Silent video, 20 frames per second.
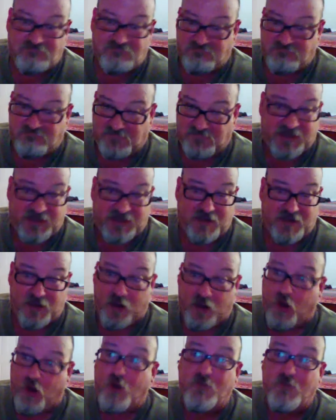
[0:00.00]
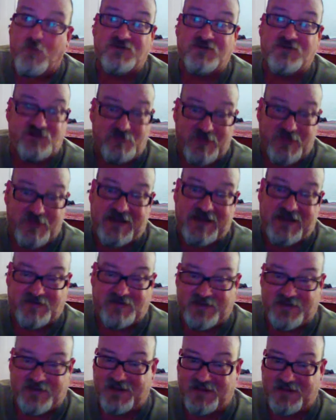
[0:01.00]
like almost
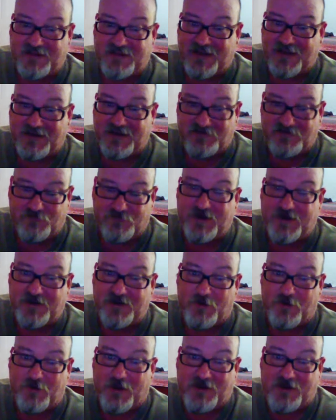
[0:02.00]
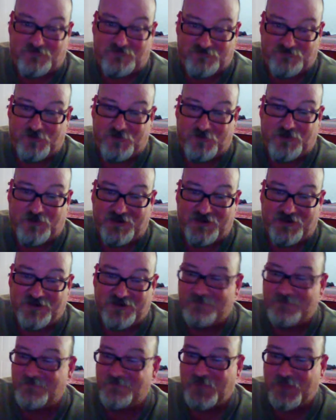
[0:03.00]
immediately that if we didn't go out of Florida,
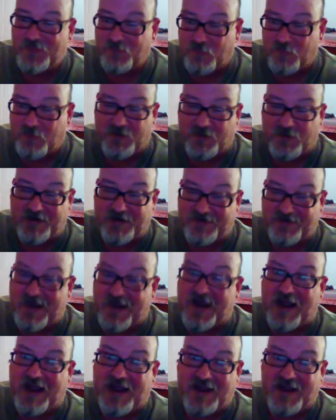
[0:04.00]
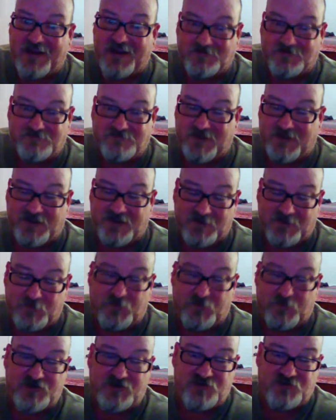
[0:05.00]
we were going to die a
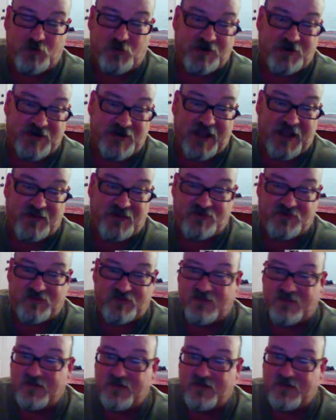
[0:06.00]
pretty short death. That's